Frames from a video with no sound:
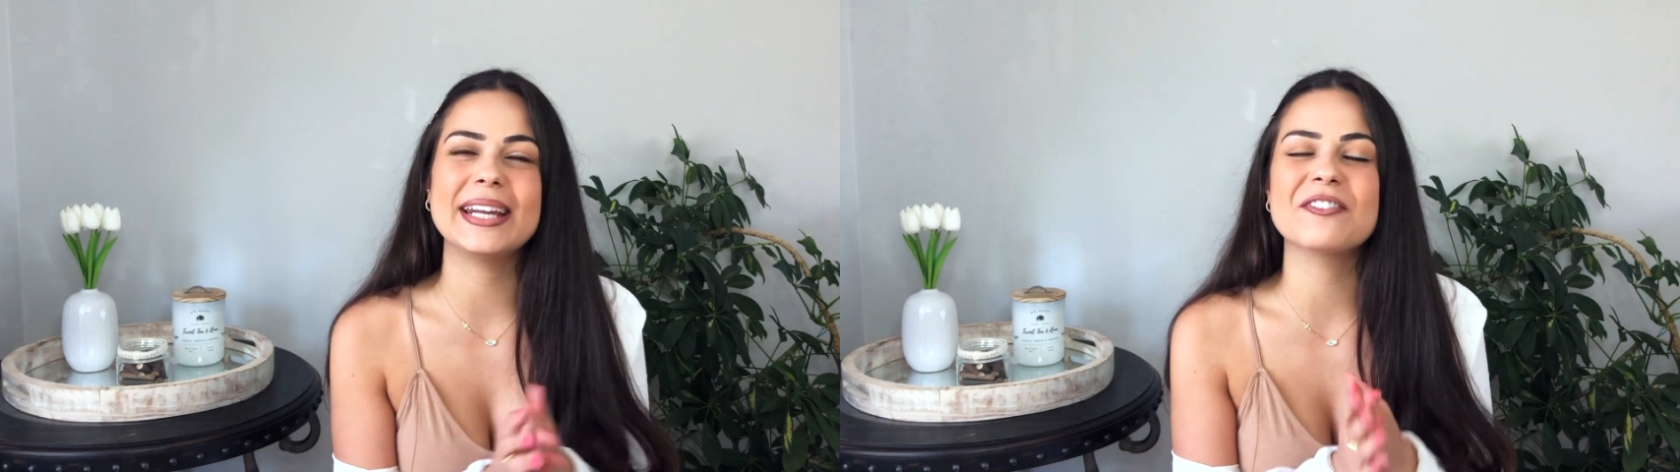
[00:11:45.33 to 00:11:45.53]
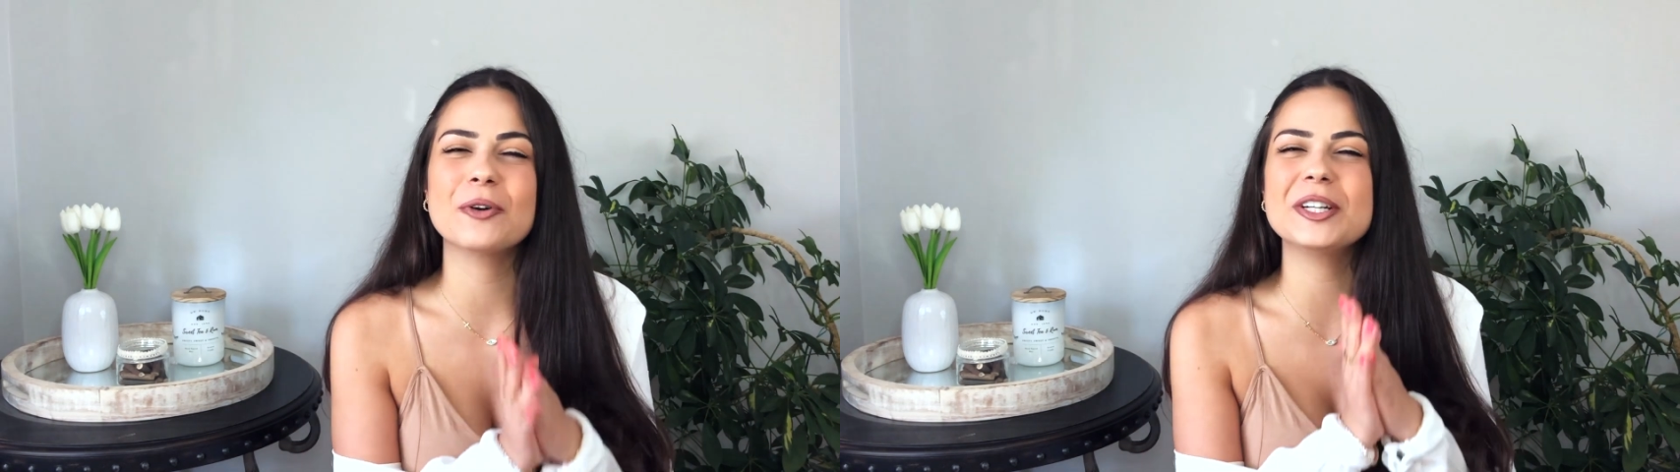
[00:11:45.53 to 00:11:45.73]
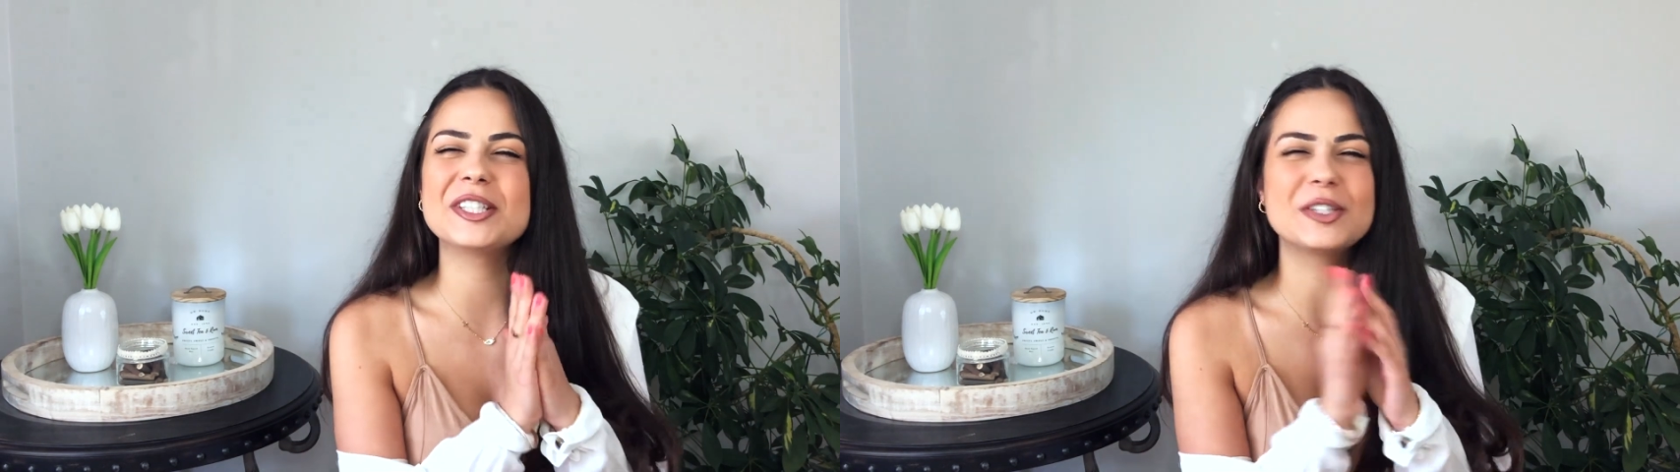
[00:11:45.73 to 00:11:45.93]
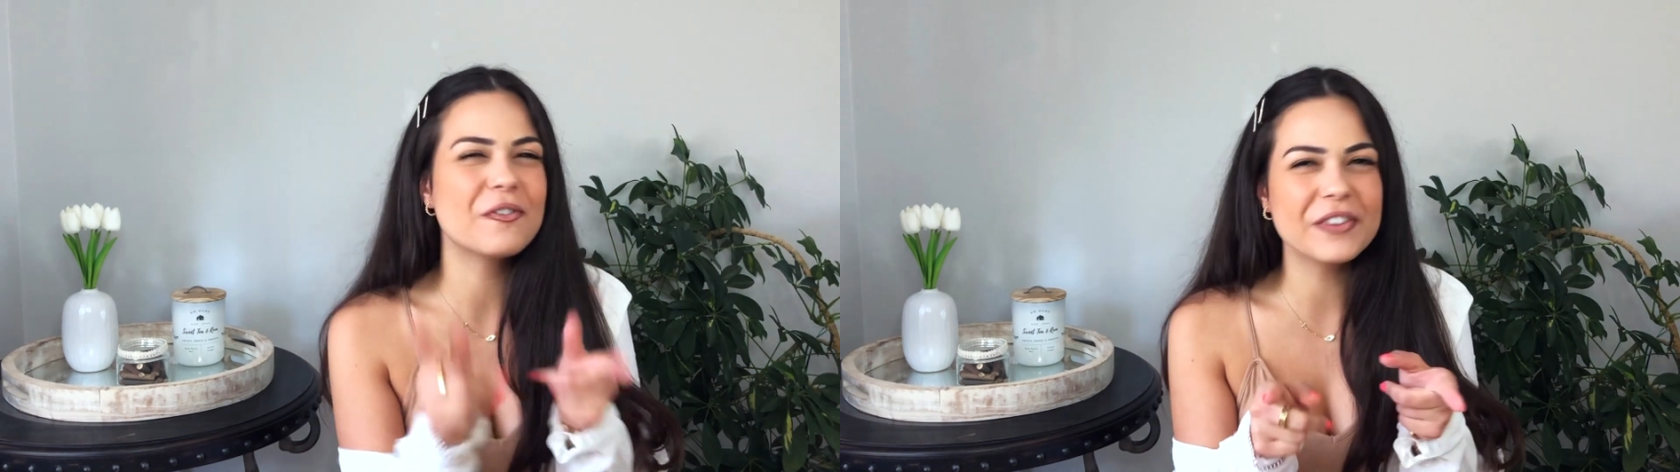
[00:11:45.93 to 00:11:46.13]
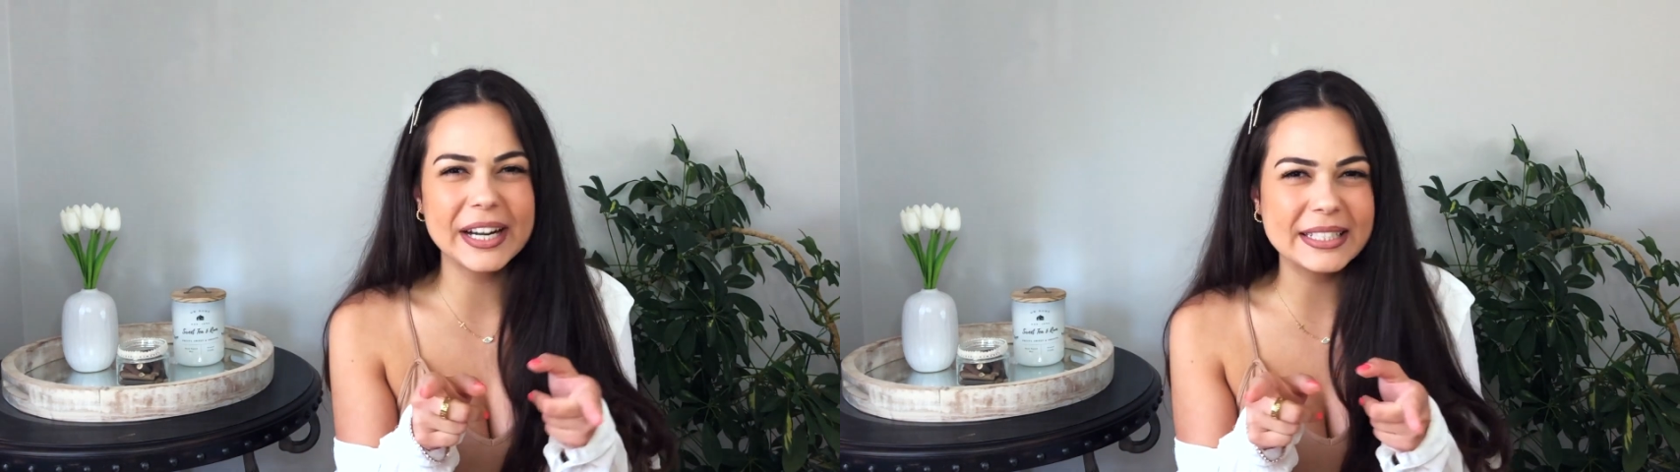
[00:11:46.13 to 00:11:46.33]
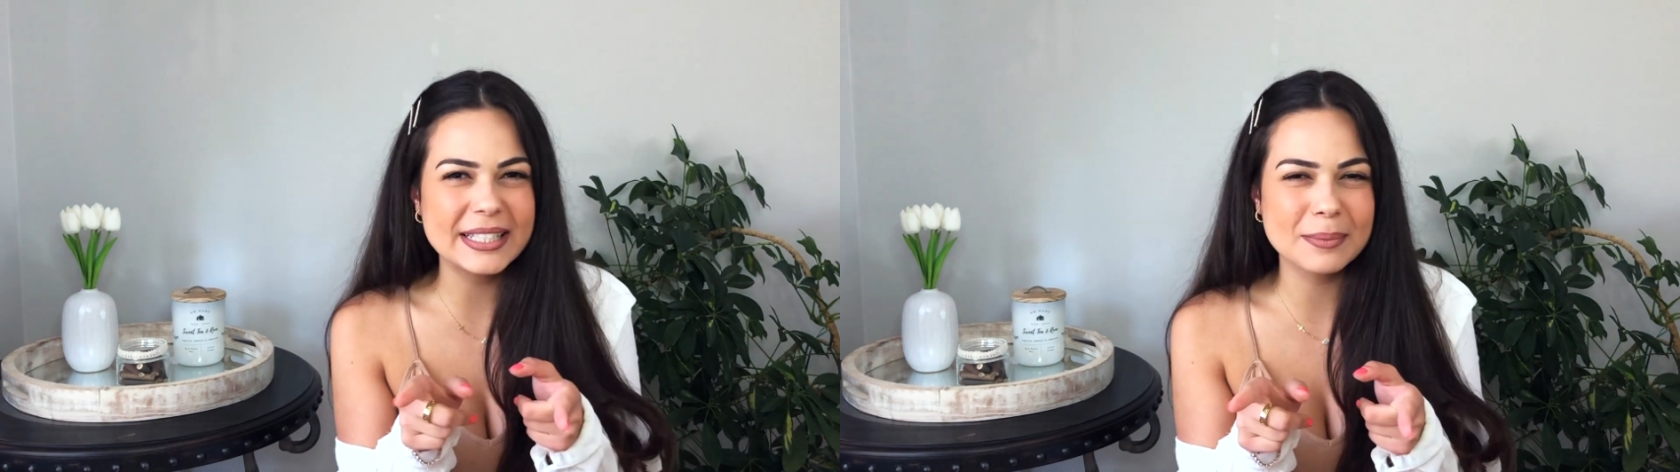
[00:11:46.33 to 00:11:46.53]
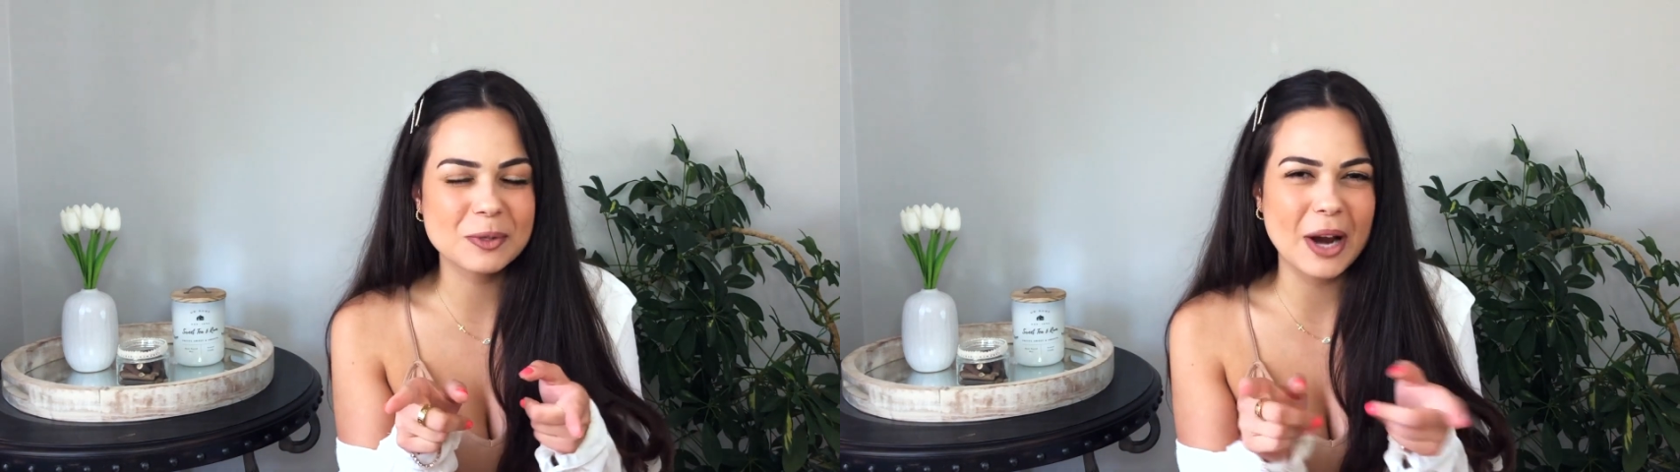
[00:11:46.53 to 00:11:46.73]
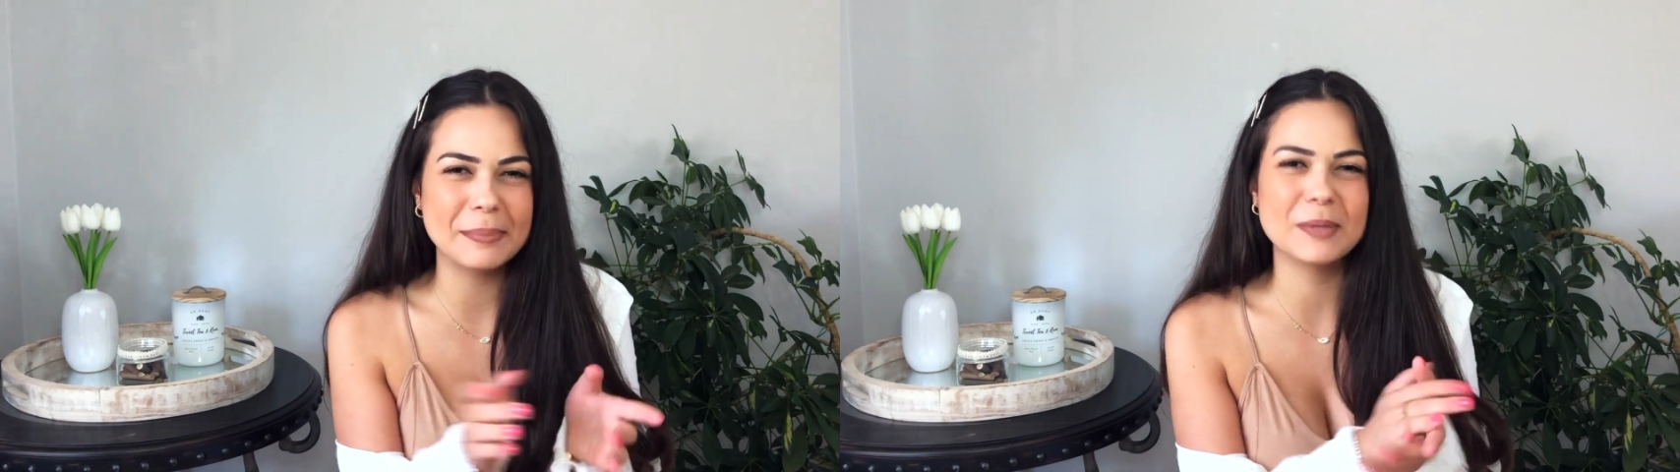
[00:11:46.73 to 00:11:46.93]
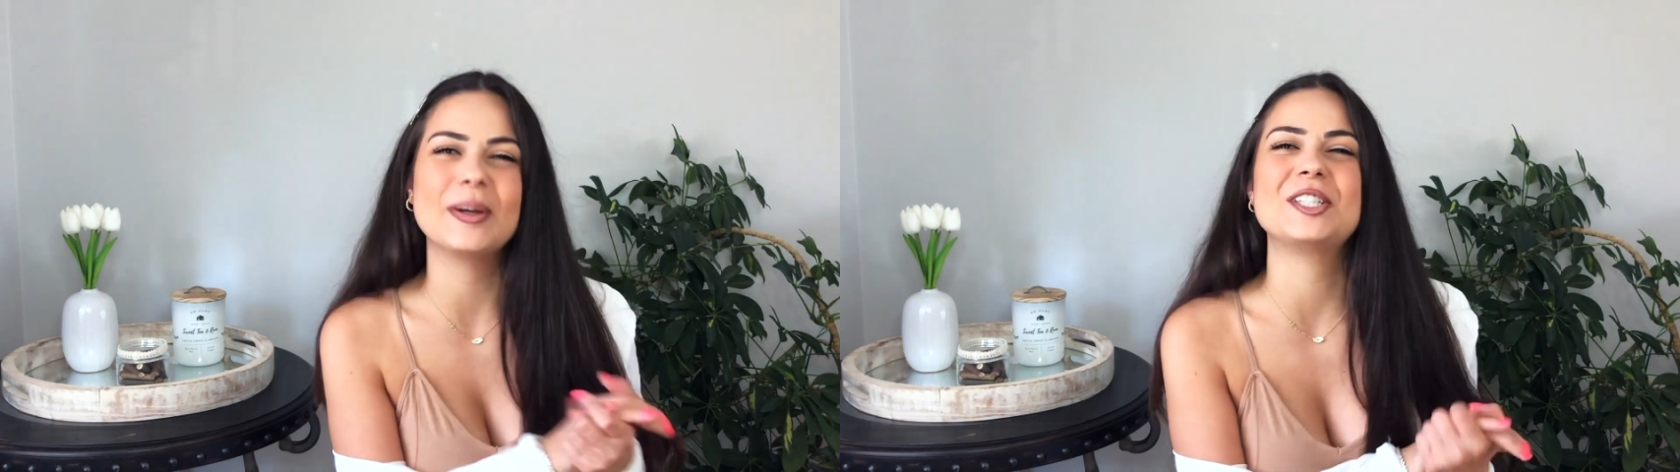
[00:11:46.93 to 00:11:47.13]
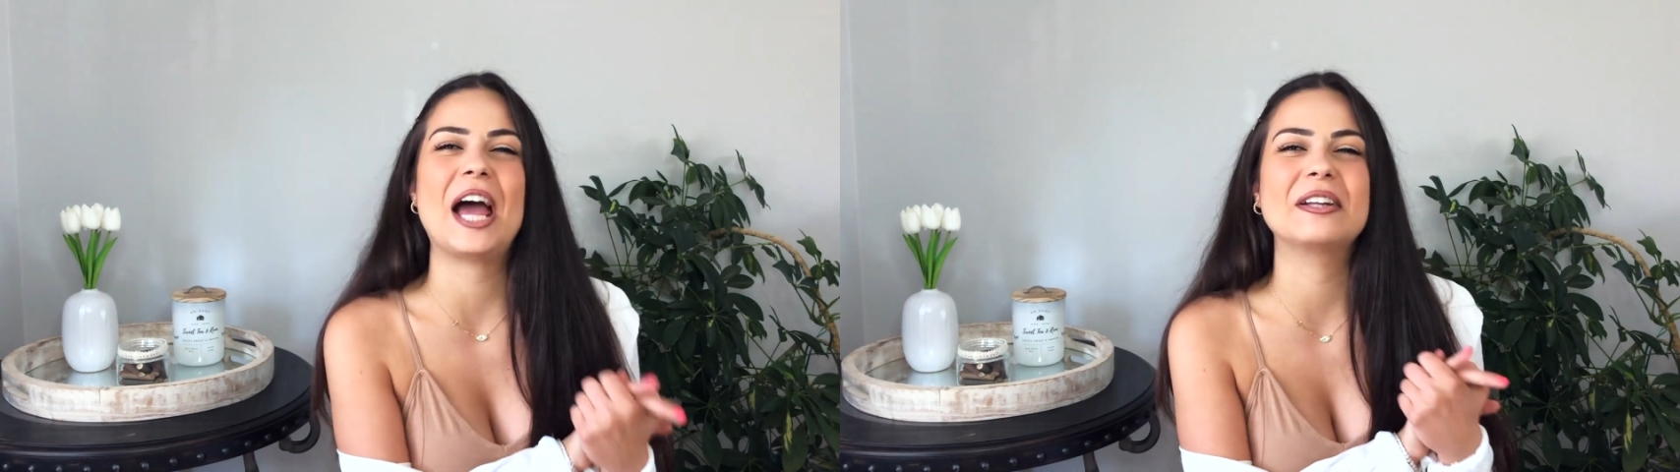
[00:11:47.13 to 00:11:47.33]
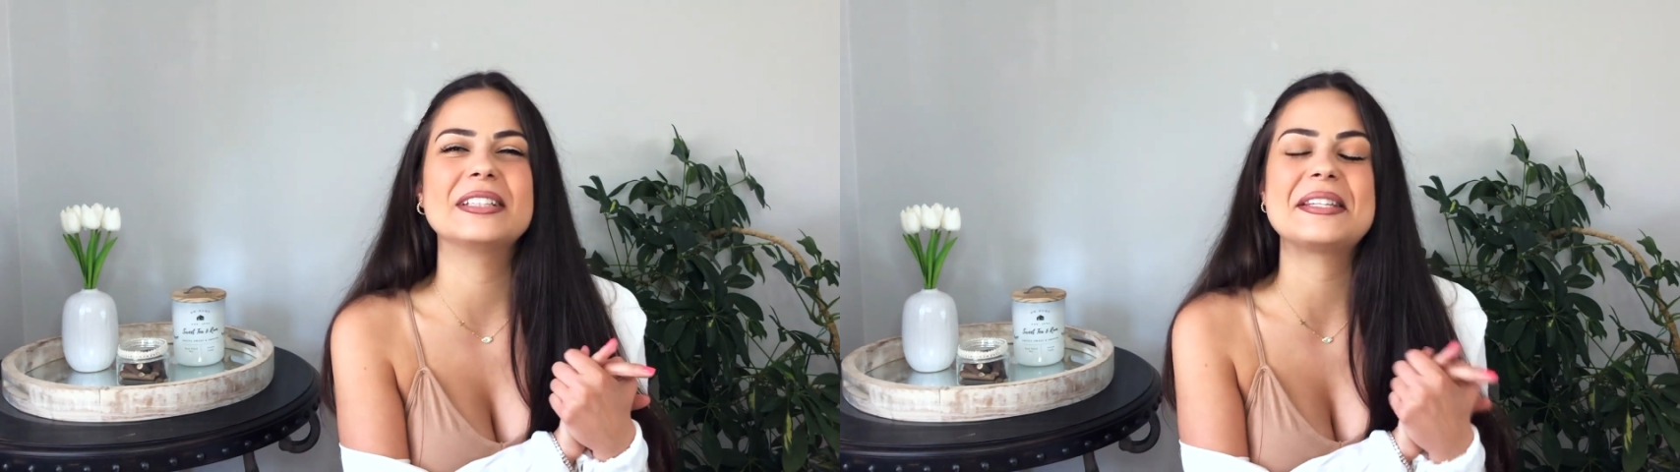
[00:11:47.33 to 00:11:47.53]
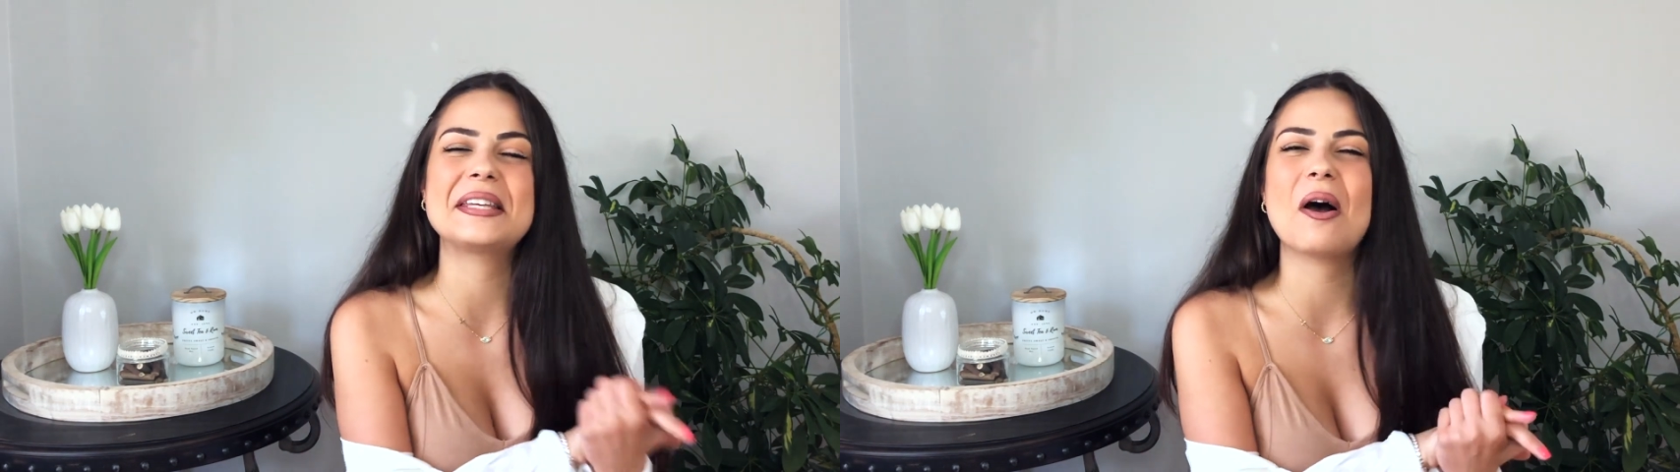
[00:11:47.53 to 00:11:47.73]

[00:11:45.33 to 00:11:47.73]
and of course don't forget to subscribe to my channel to see